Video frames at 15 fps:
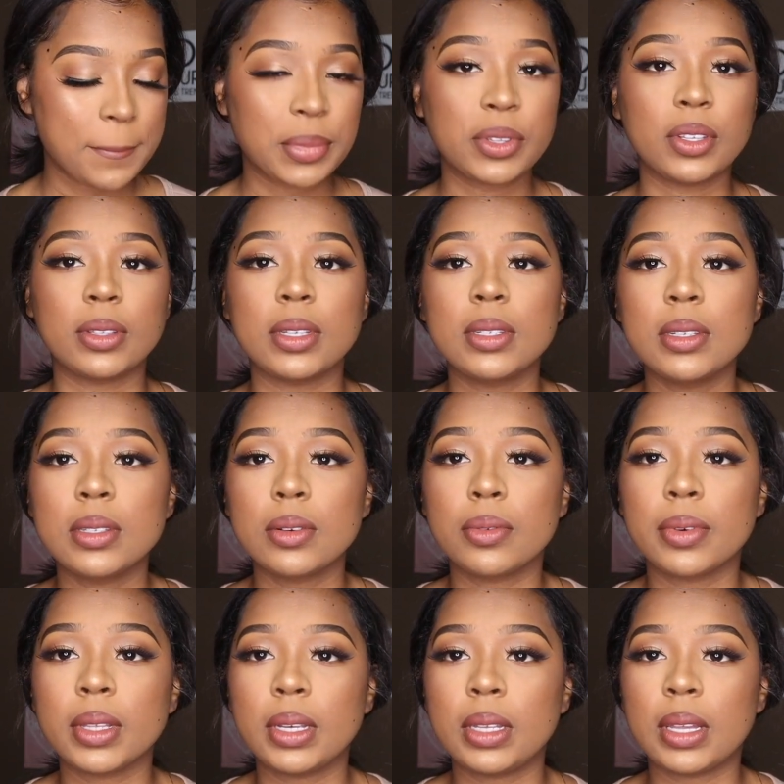So this is a
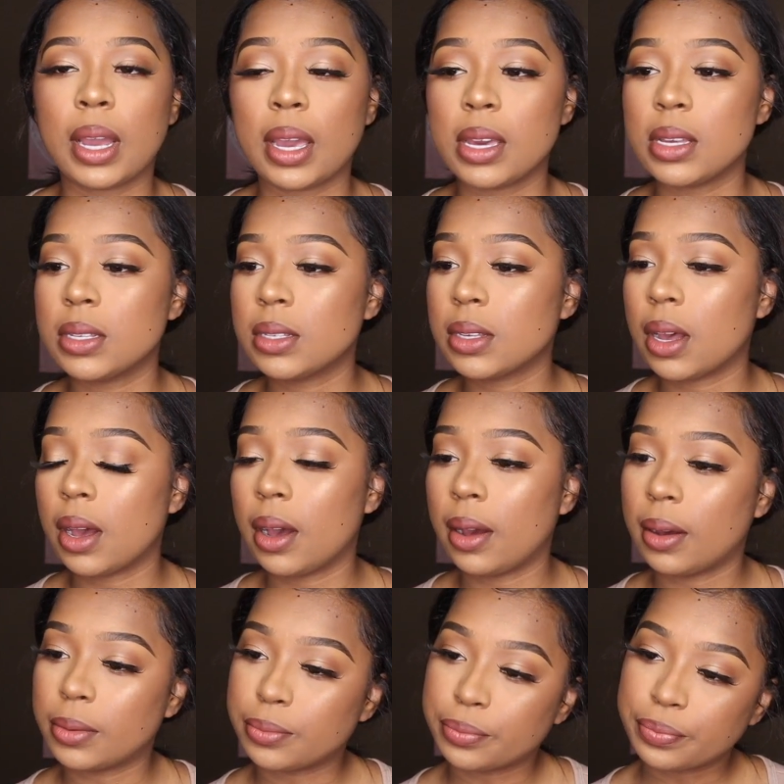really nice,
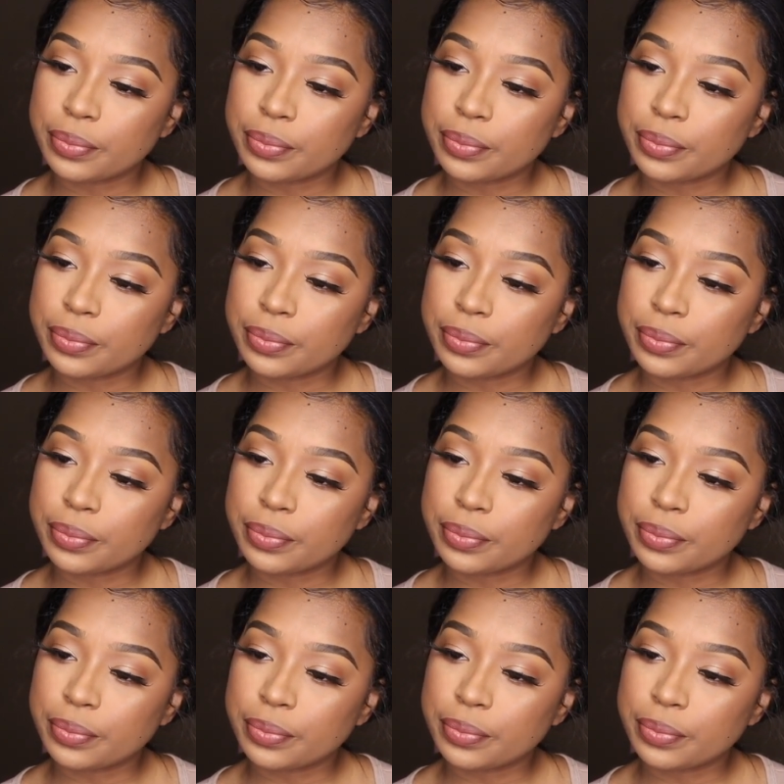I